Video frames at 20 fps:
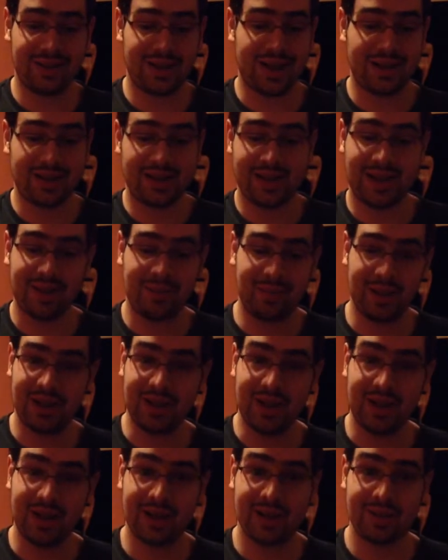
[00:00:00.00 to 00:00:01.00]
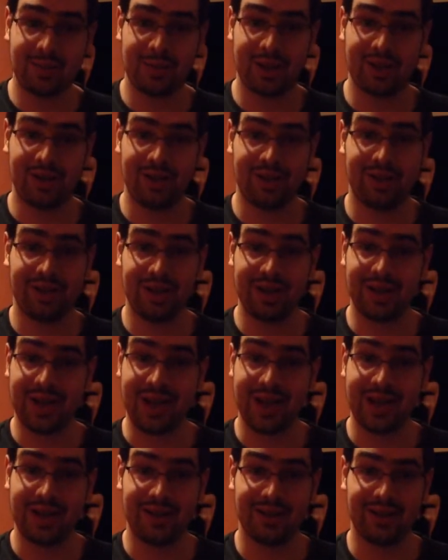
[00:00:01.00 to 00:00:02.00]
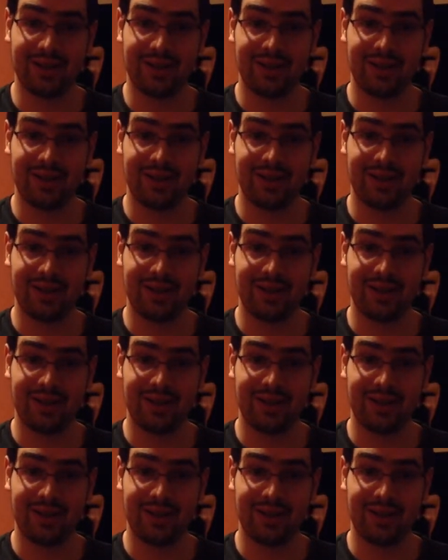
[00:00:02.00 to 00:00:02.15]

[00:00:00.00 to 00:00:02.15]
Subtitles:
ended up in the hospital again.